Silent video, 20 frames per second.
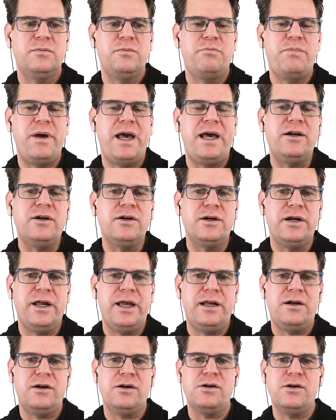better
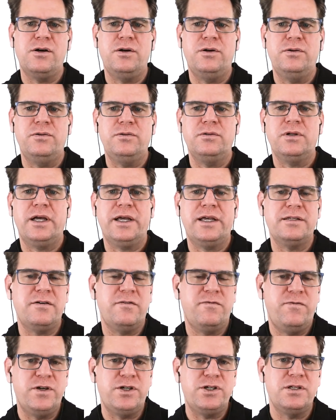at our own, I guess,
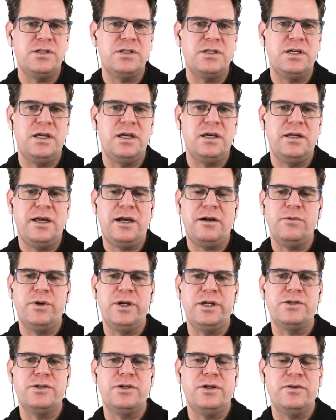efficiency and
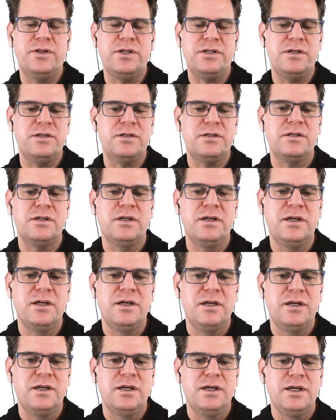outreach. So this is
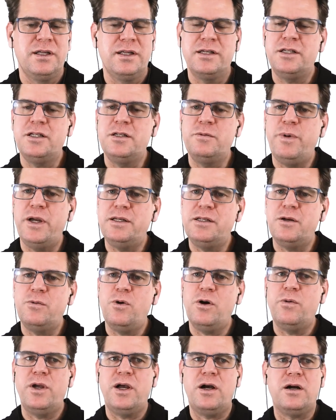basically
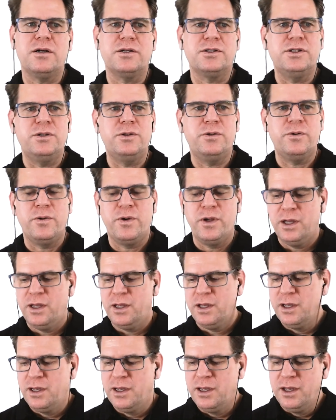where we are. So
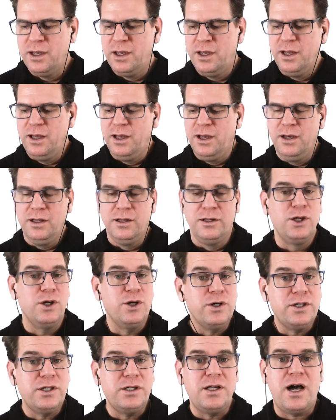
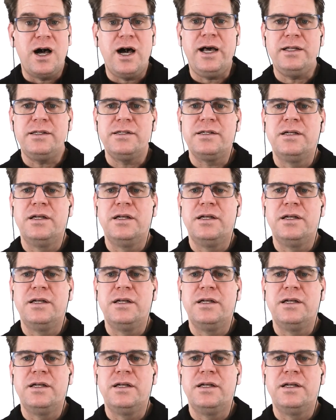learned a lot.